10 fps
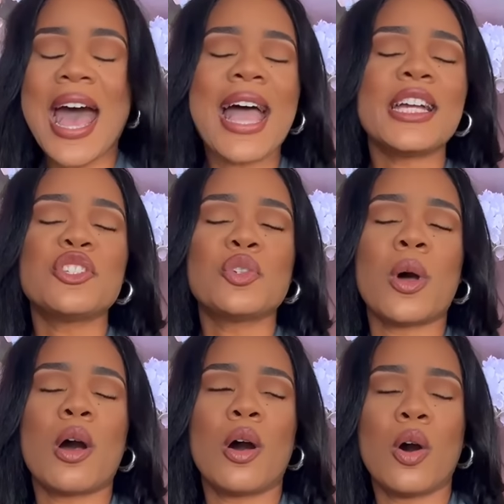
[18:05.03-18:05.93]
I could do
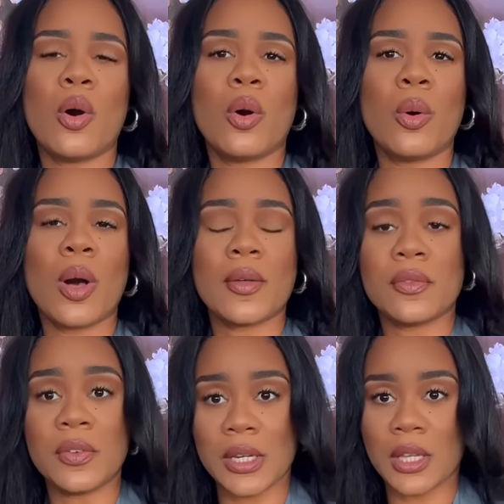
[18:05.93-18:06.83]
a whole
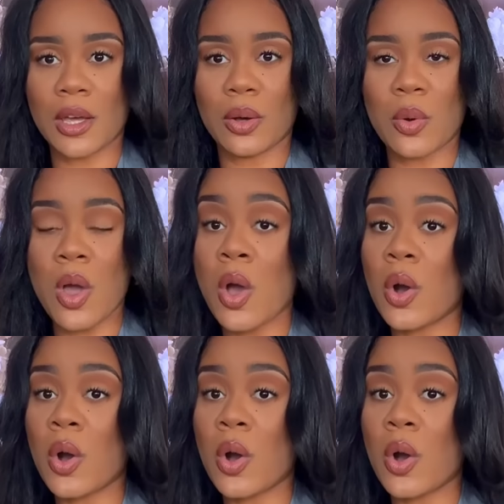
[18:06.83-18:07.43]
video